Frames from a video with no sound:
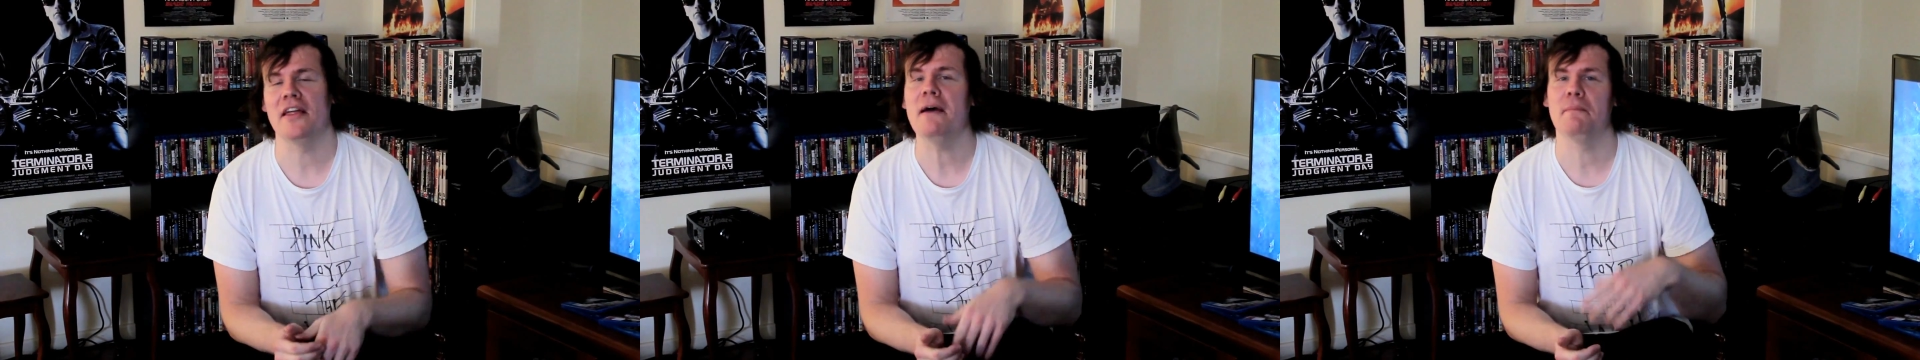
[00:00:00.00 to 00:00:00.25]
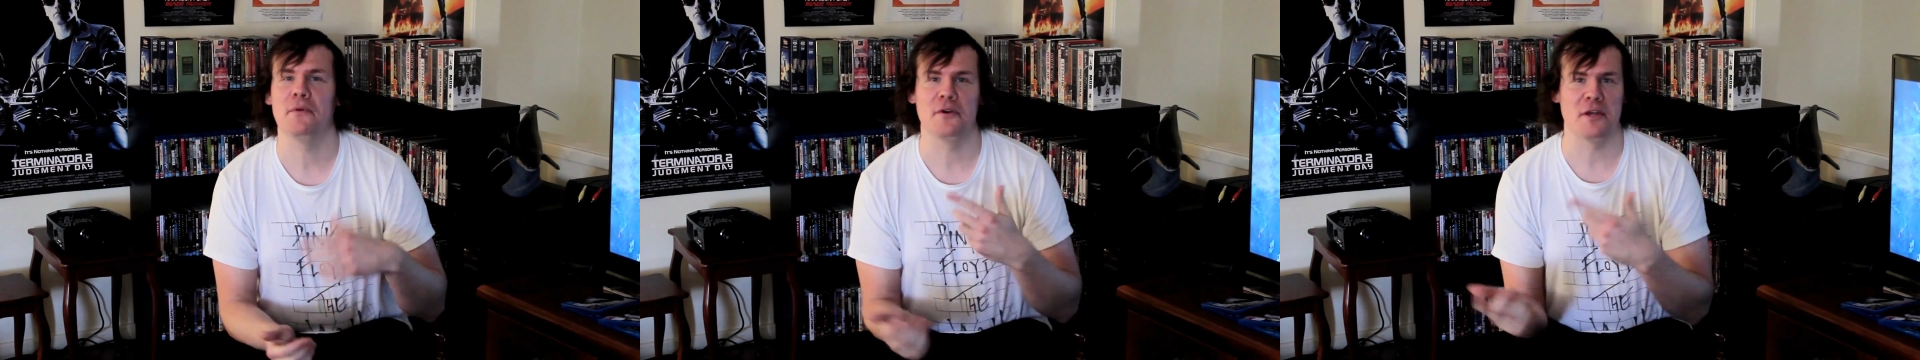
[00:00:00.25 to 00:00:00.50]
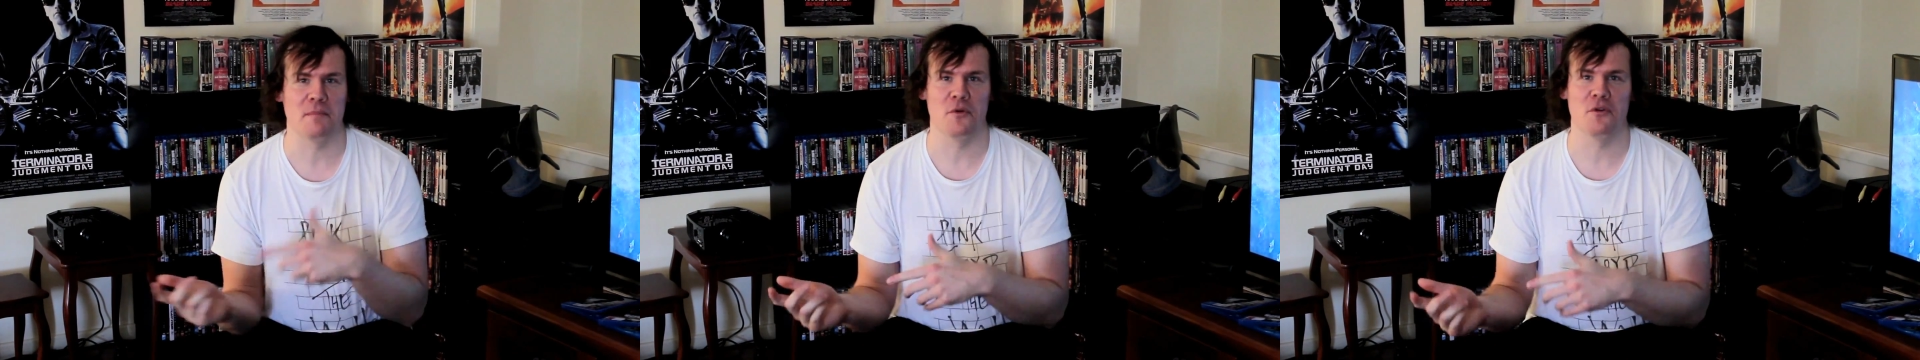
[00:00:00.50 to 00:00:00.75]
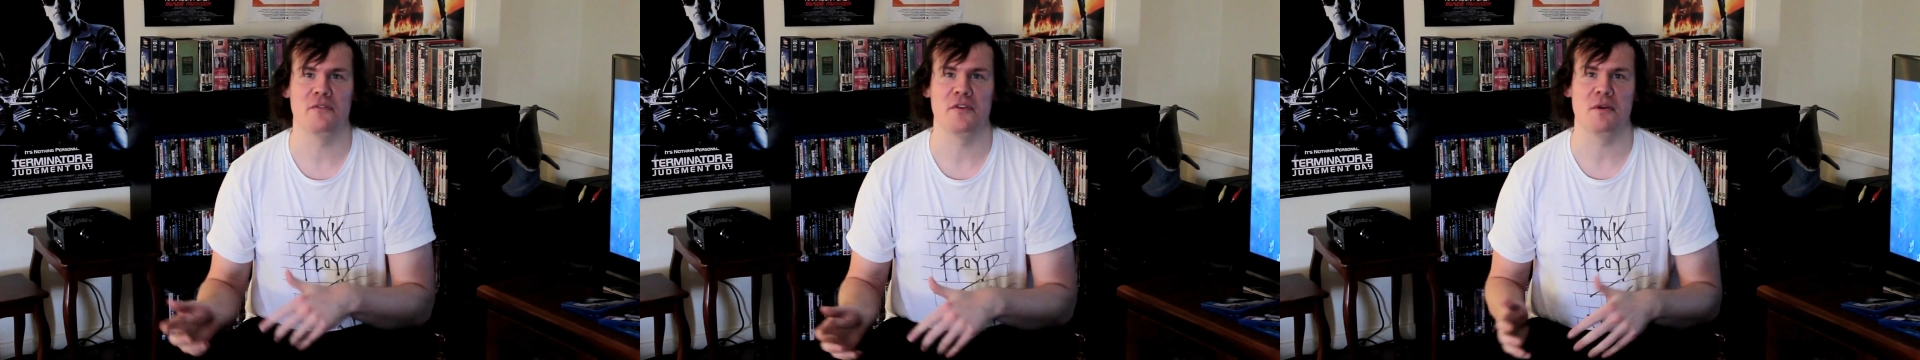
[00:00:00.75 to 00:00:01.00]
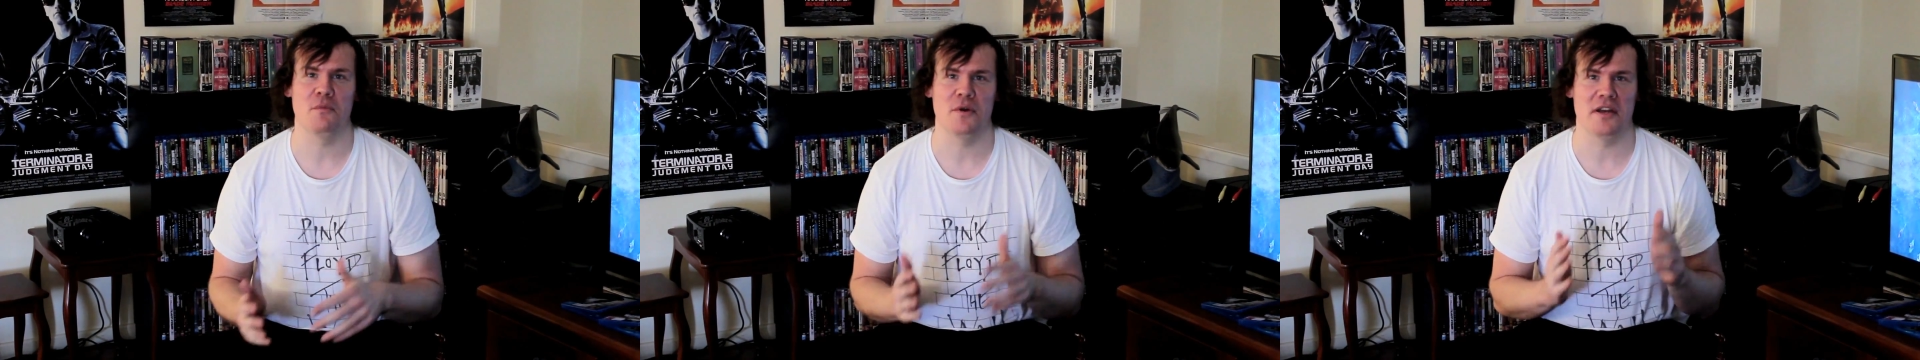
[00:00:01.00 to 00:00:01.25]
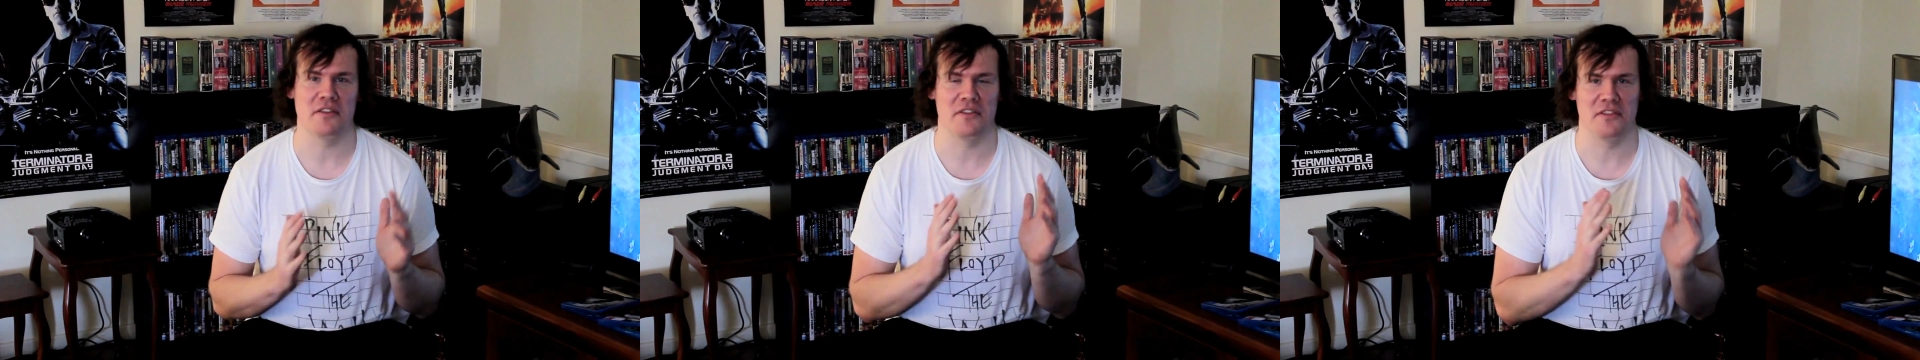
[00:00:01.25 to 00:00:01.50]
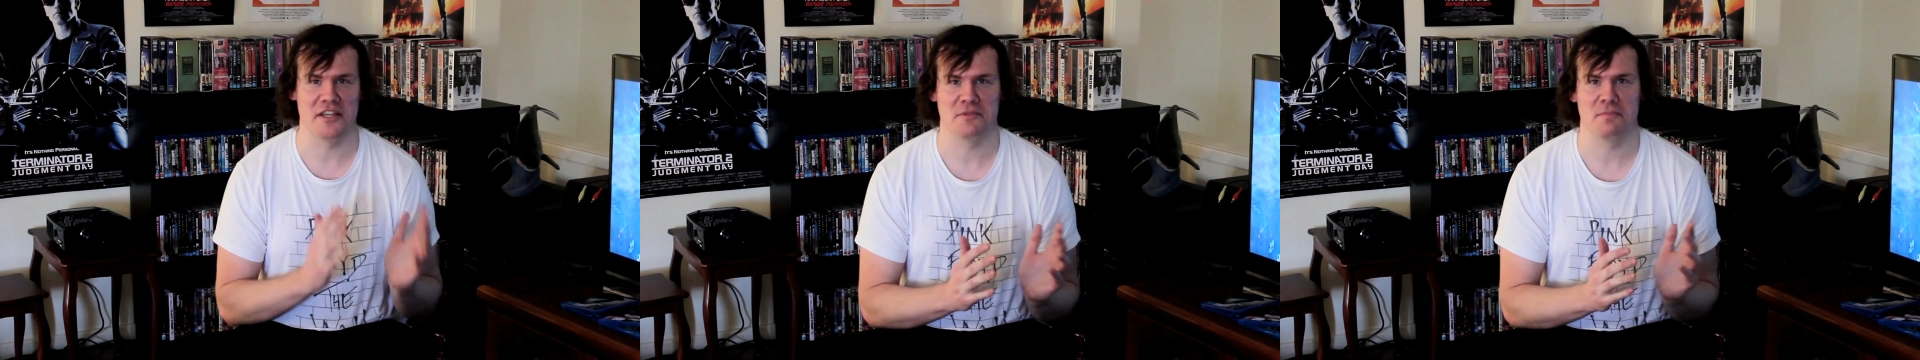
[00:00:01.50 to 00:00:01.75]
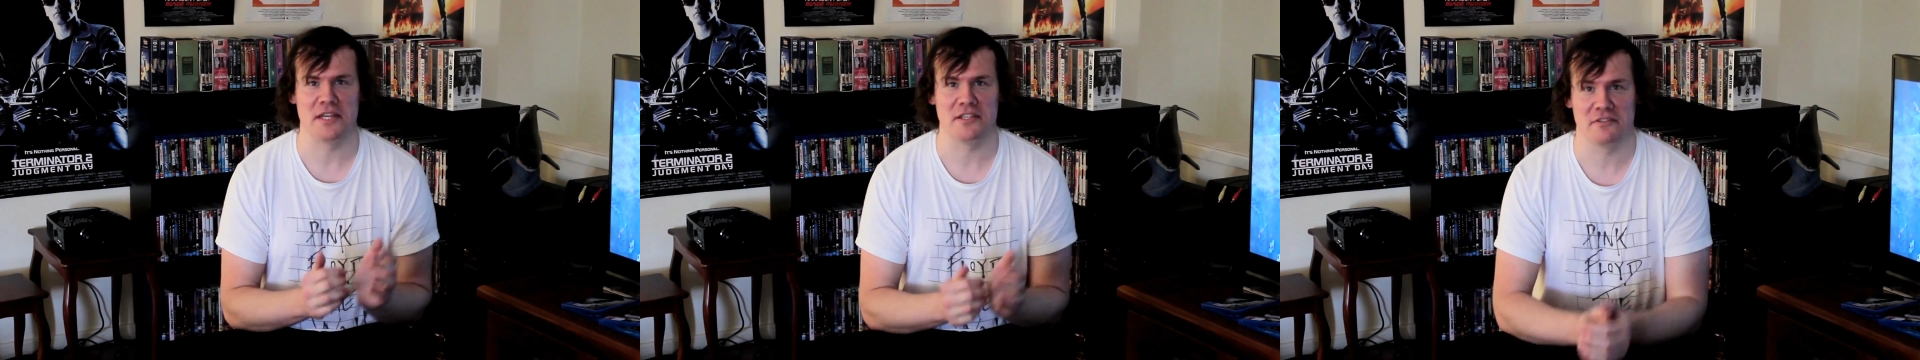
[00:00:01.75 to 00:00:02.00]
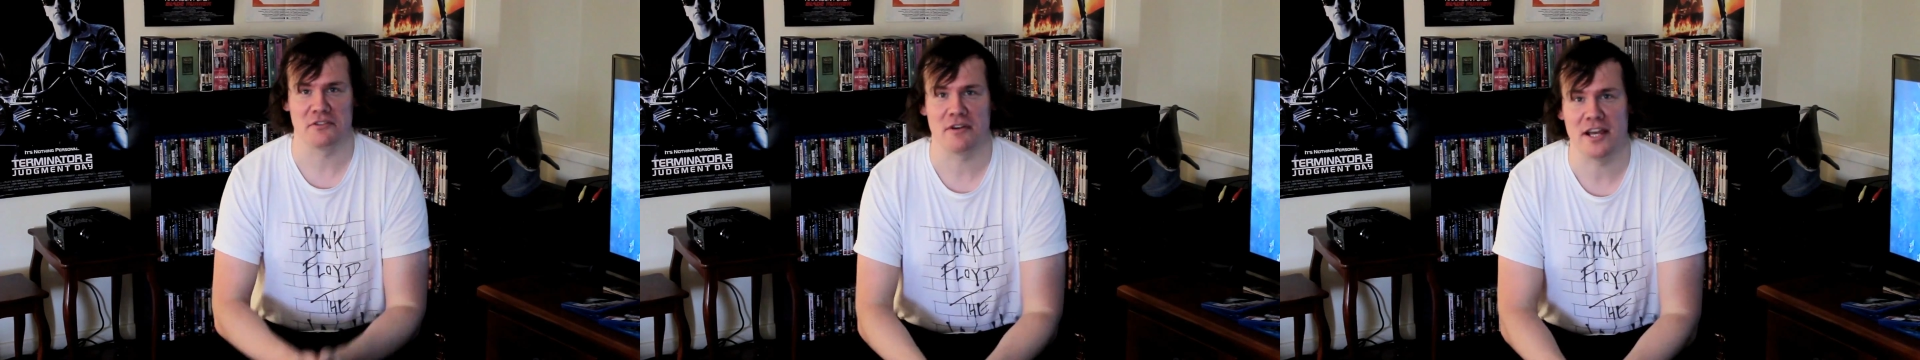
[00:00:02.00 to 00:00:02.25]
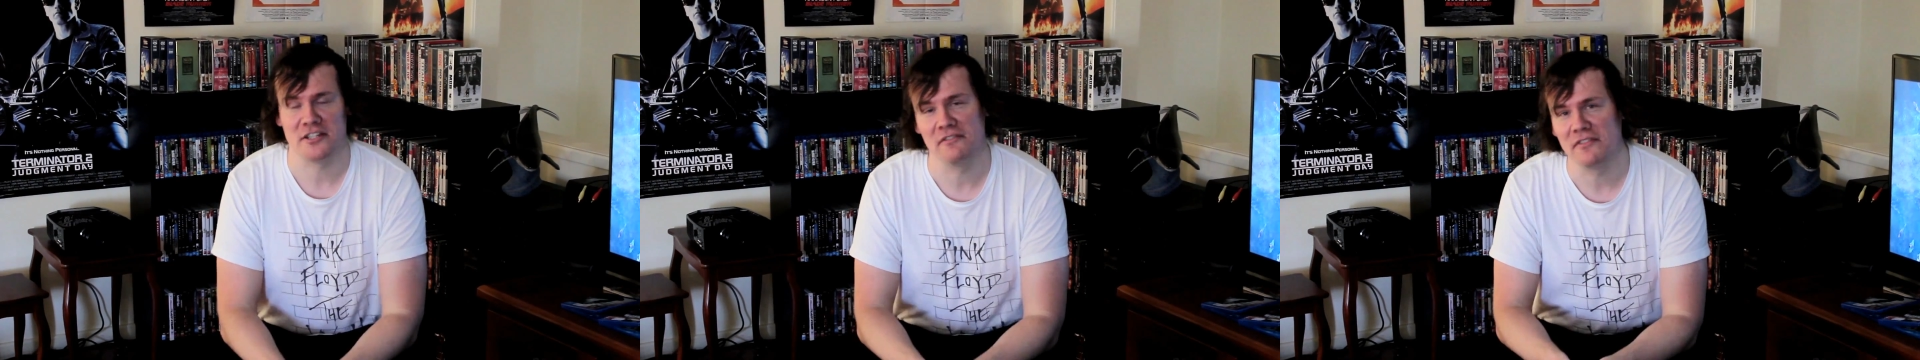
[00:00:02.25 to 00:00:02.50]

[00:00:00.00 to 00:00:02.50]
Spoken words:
that brilliant movie with this piece of trash.